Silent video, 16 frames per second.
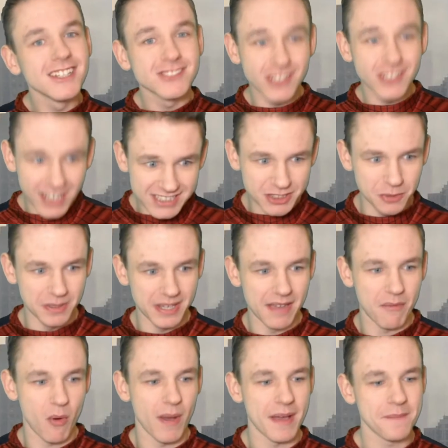But let's do a
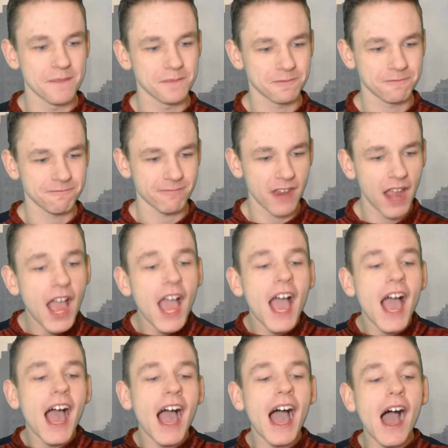giveaway.
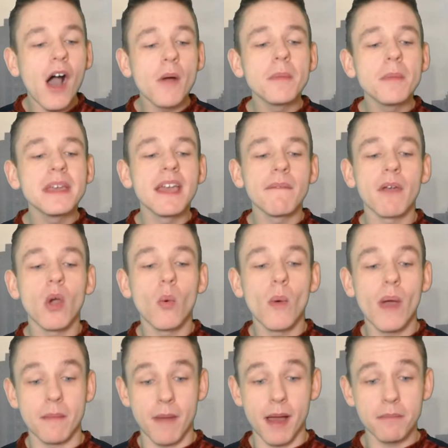I'll be giving
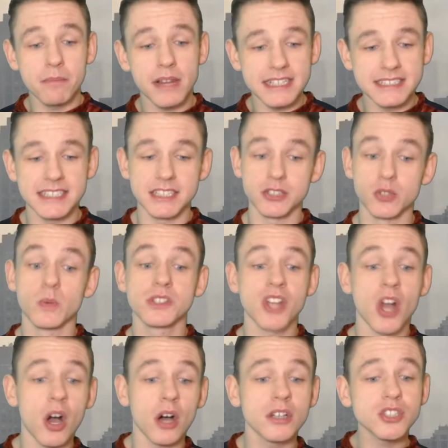away my PlayStation, which
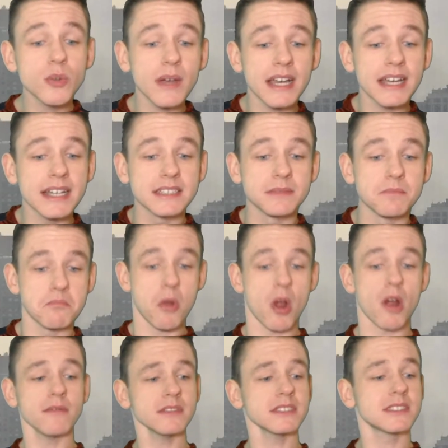also has
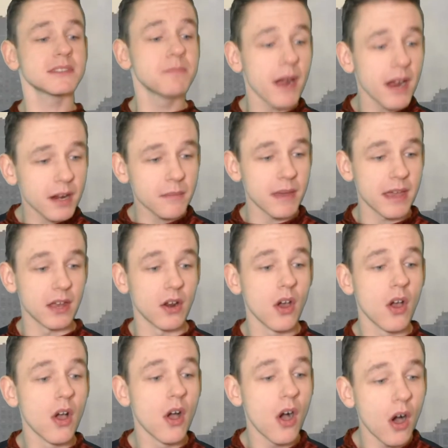Marvel Spider-Man
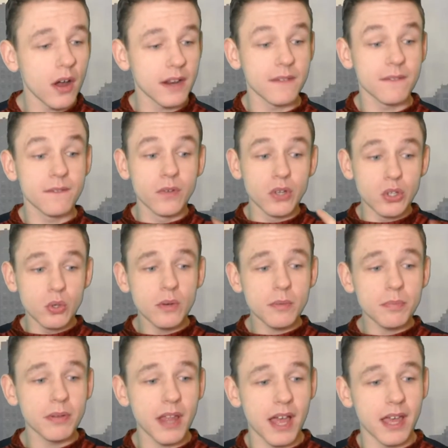on it for you to
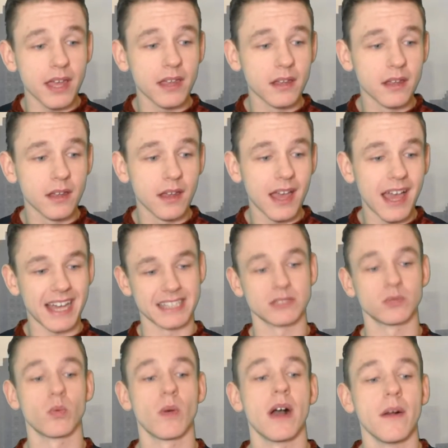play
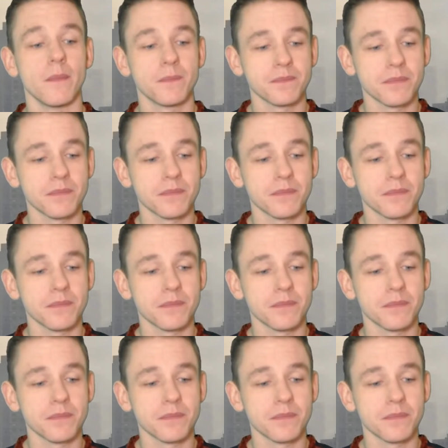as well.